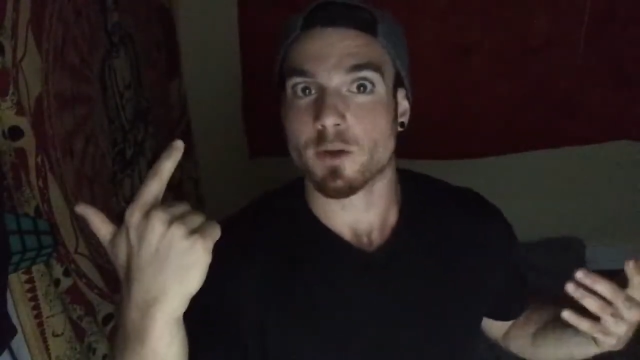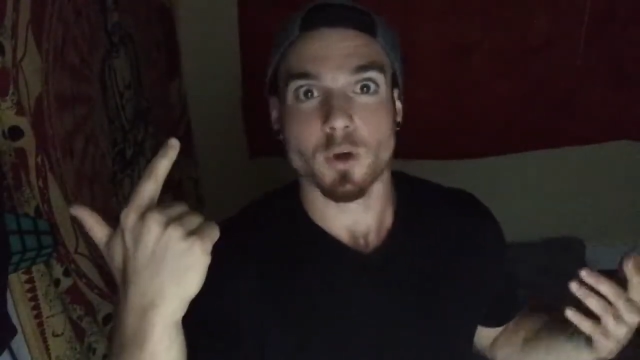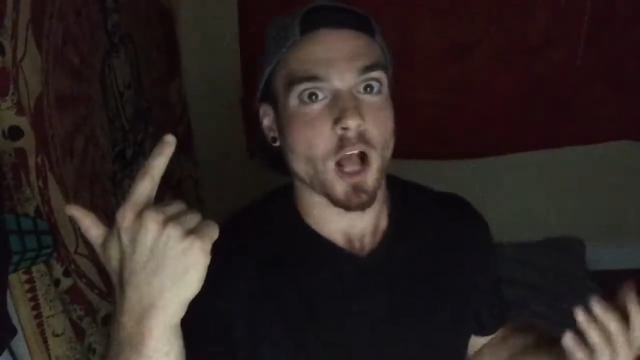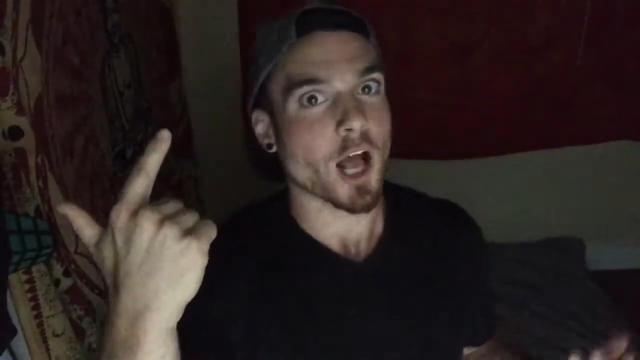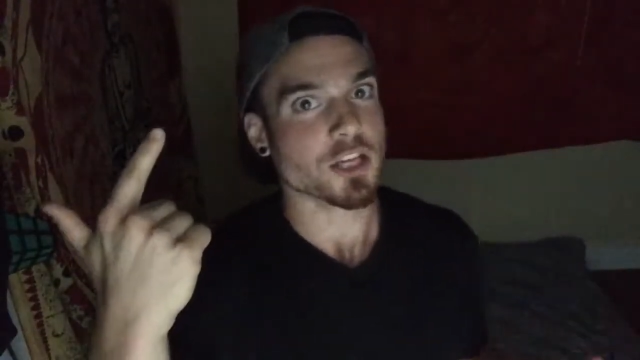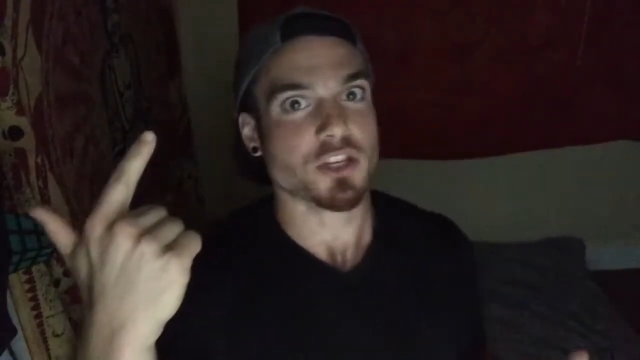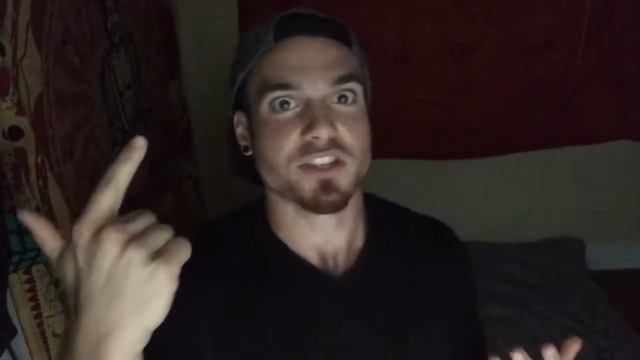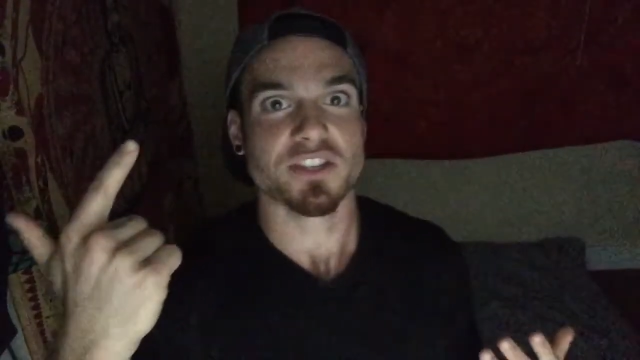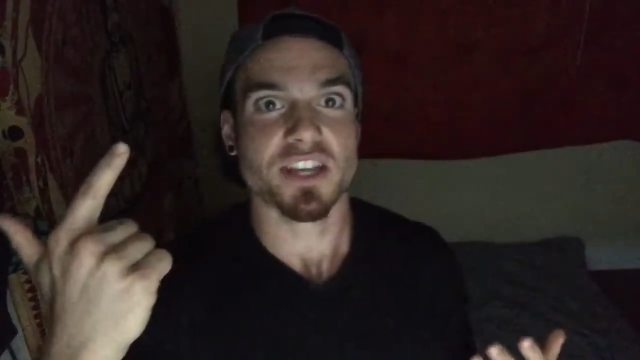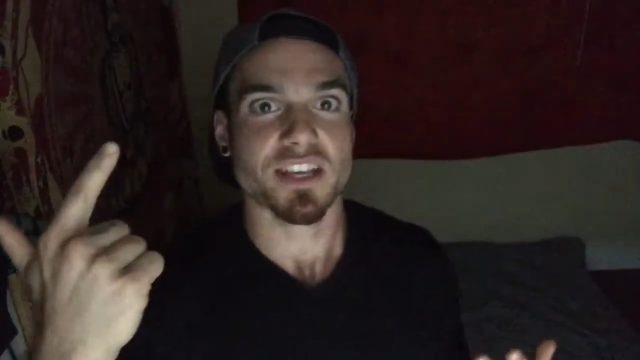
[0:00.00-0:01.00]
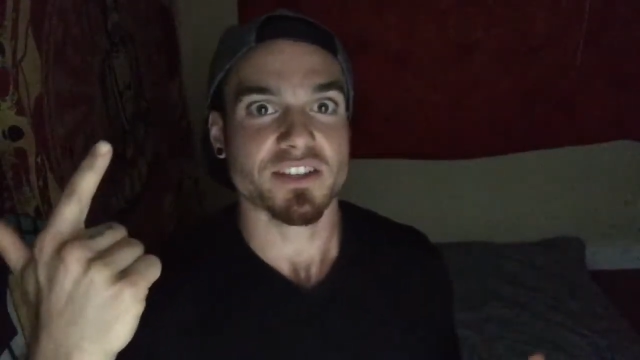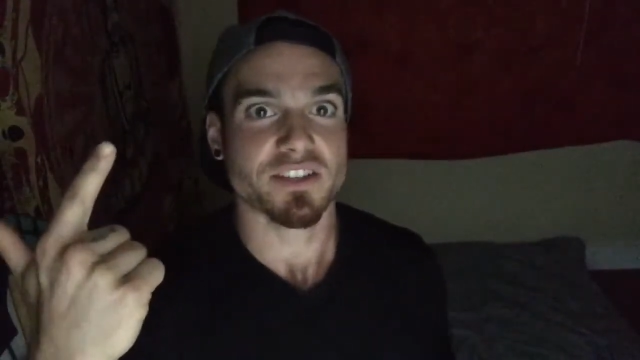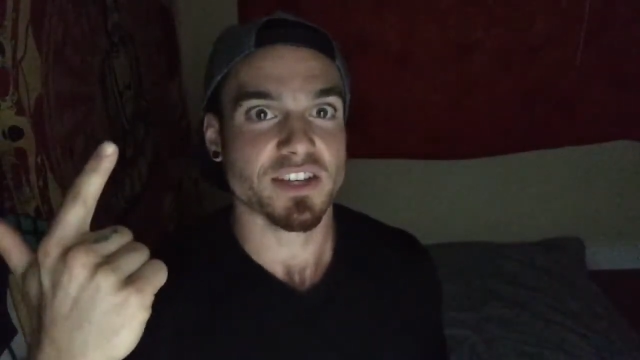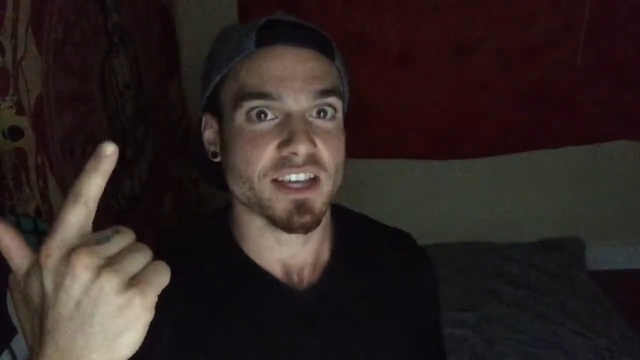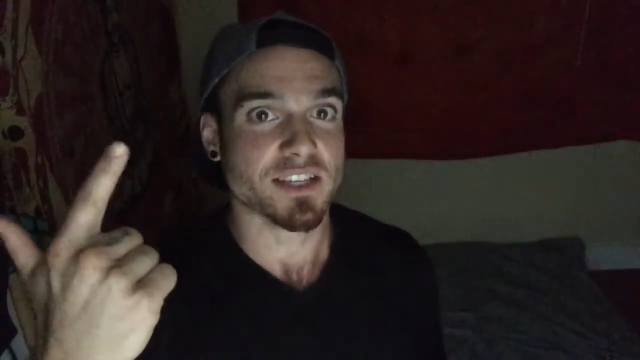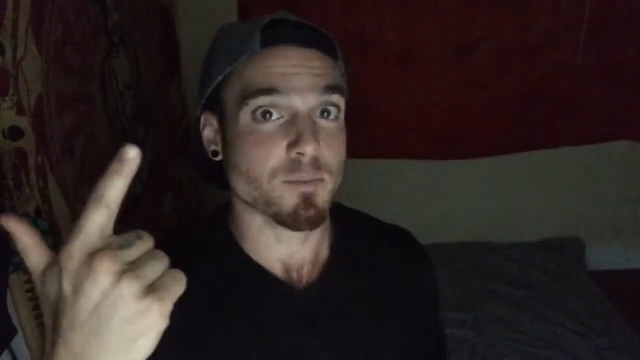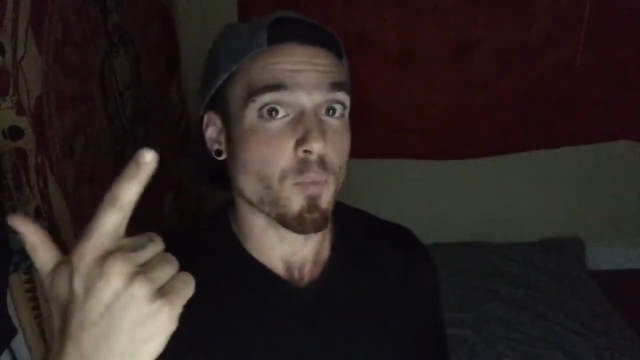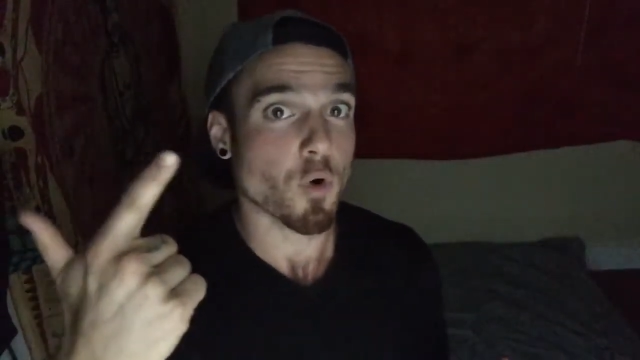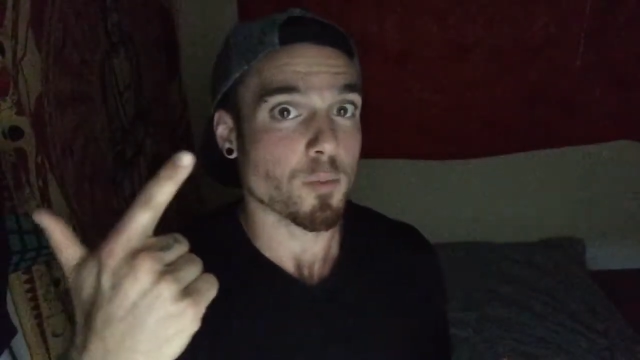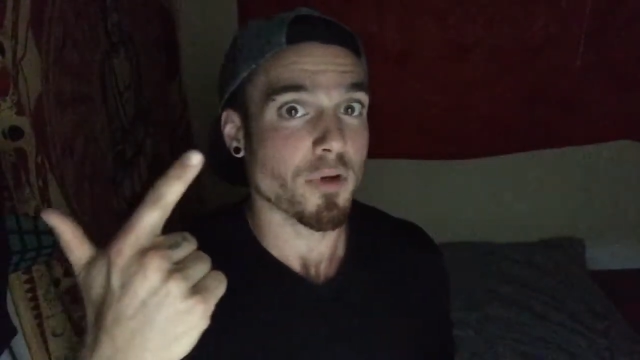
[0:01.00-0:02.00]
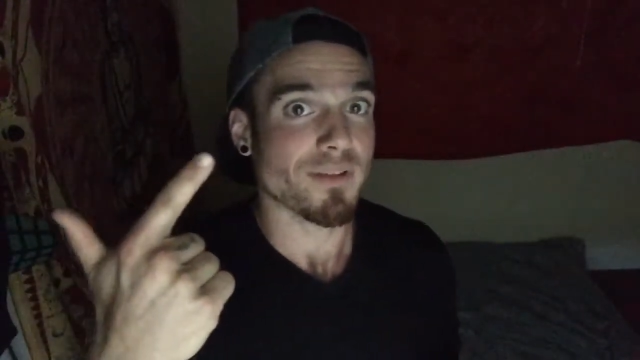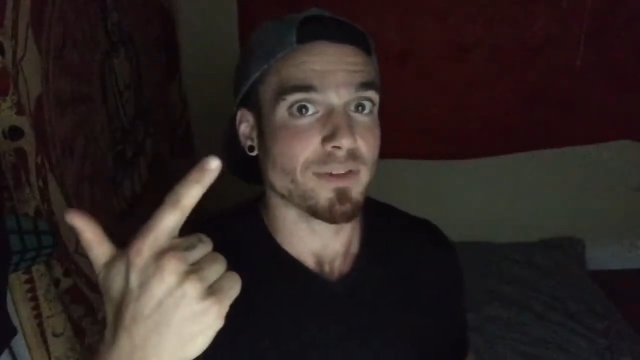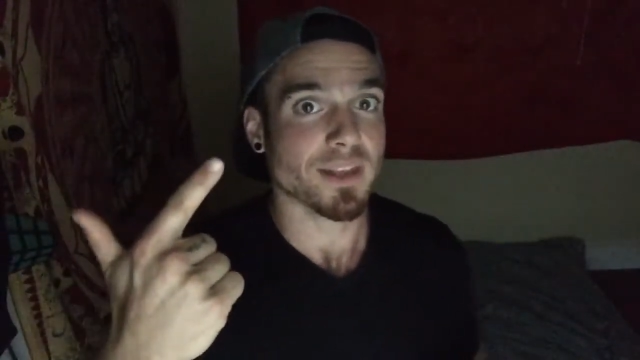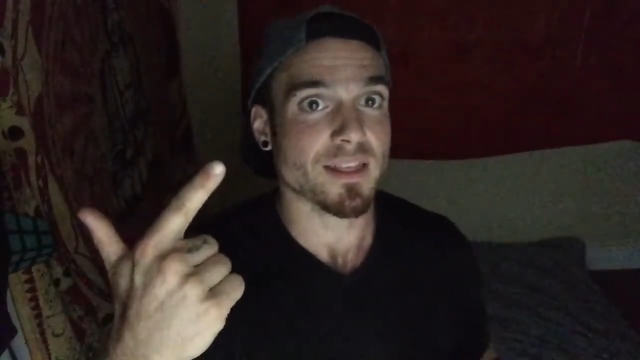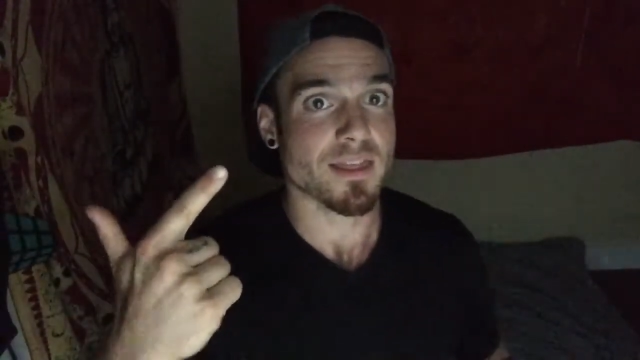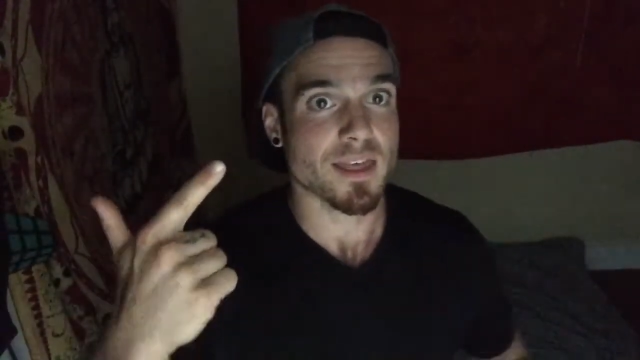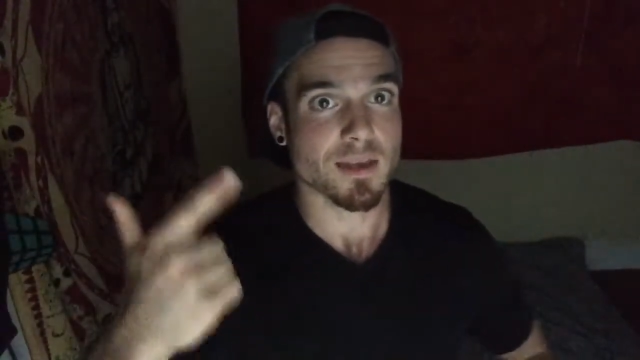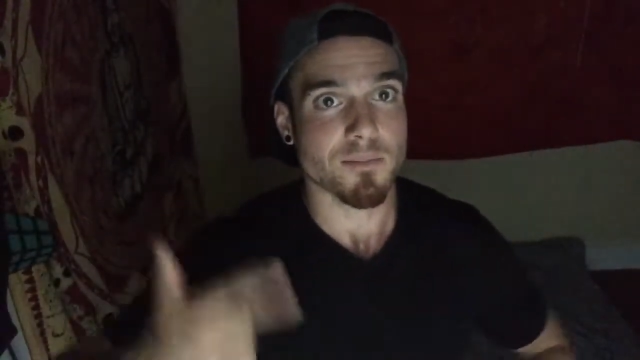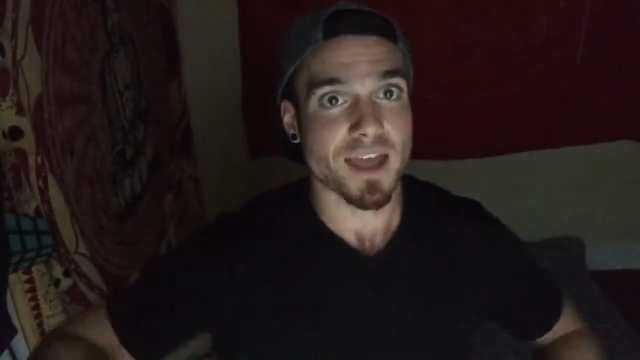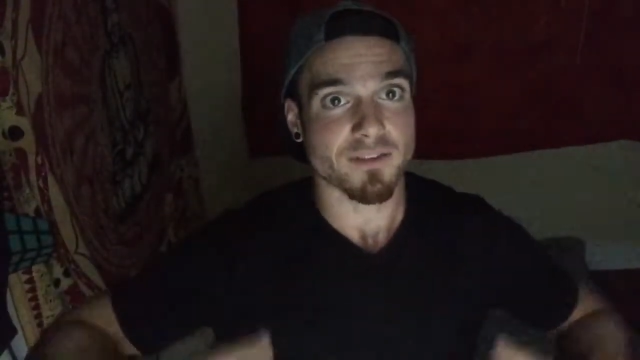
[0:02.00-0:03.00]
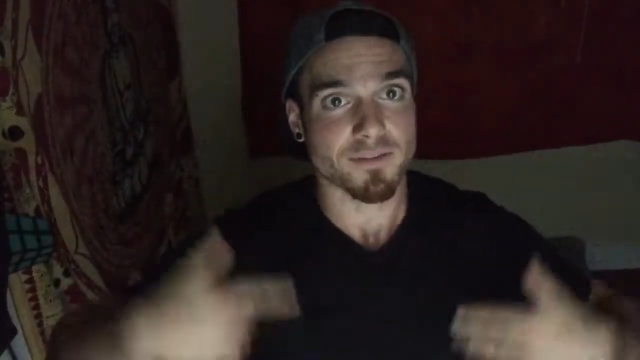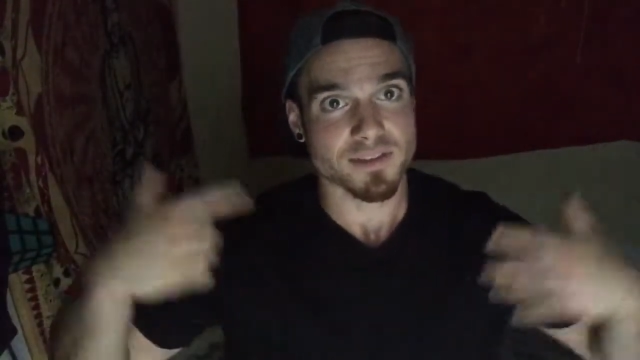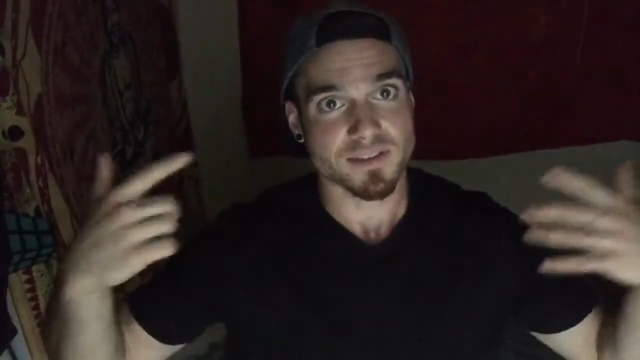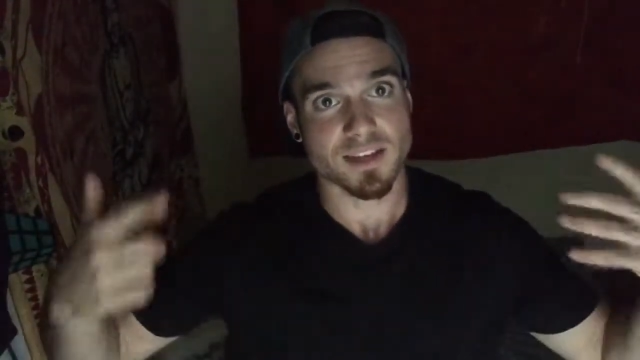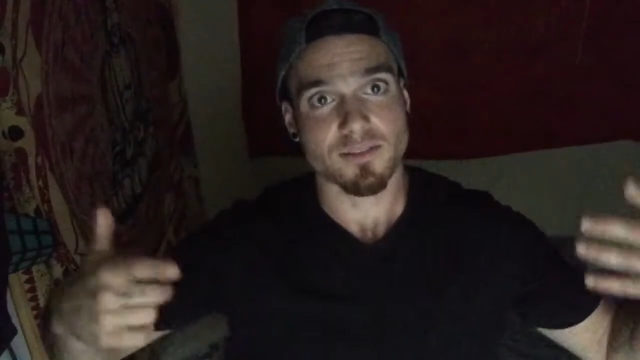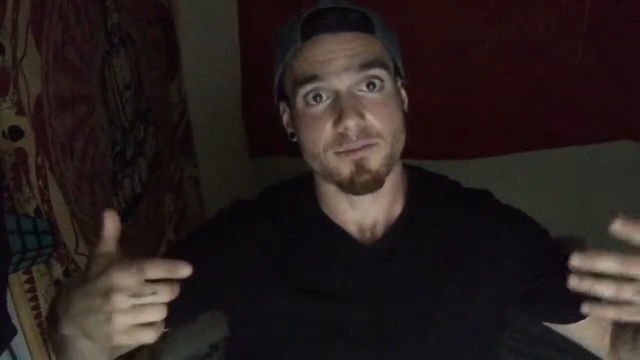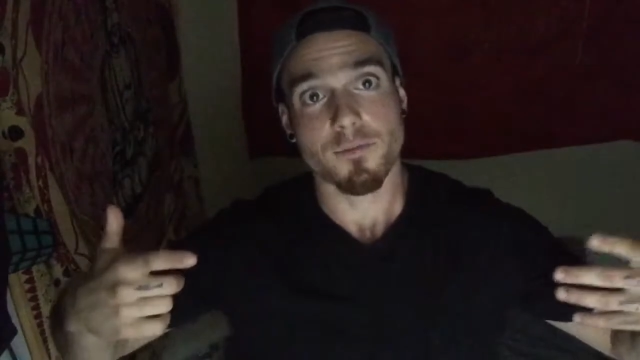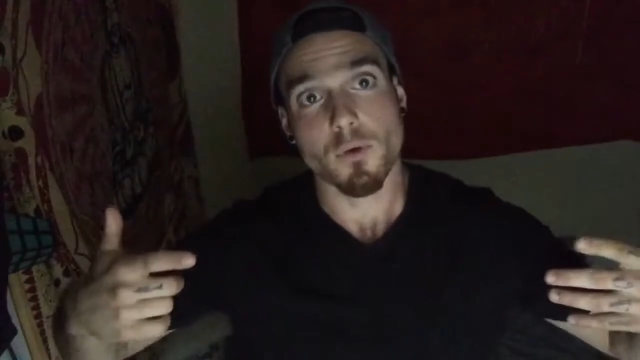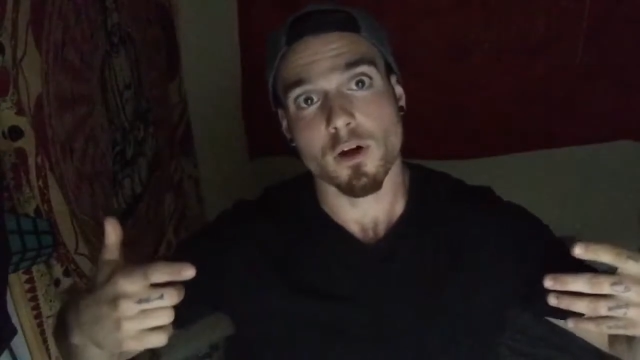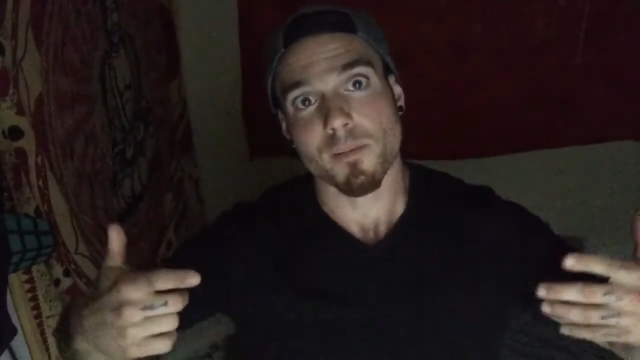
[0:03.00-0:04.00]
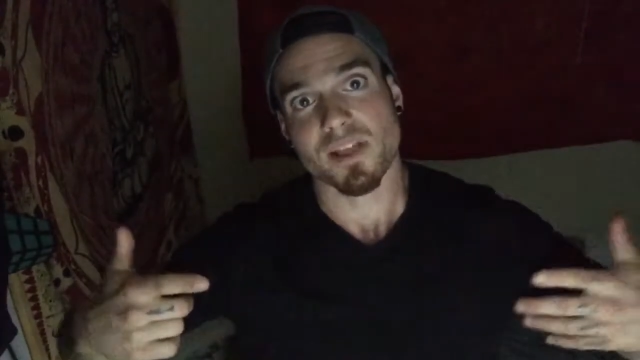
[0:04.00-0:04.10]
Consciousness is more prevalent than manifested form,